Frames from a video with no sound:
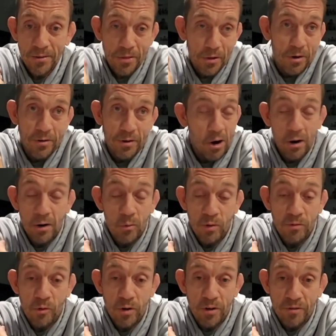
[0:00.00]
30 or
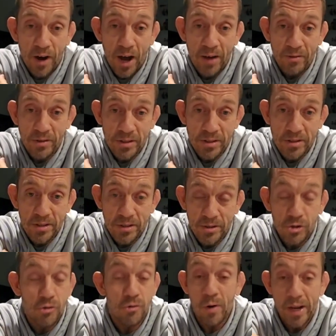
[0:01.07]
145
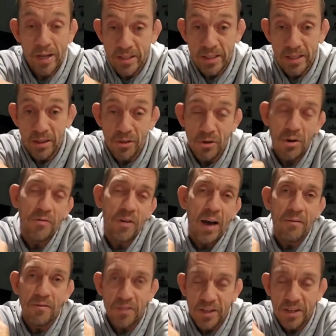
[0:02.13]
is crazy.
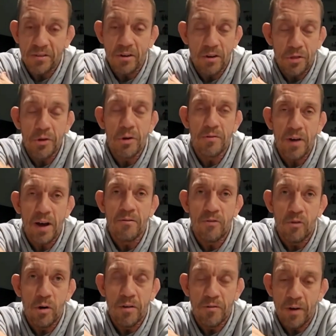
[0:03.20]
35 and 50 or 35 and
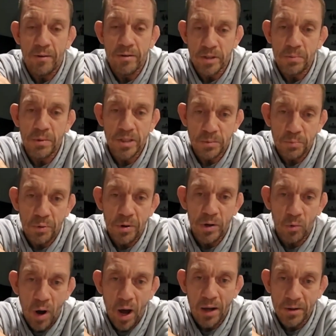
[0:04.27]
45 is pretty
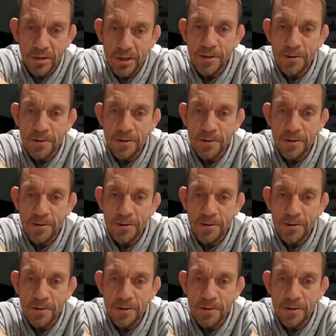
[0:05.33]
wild.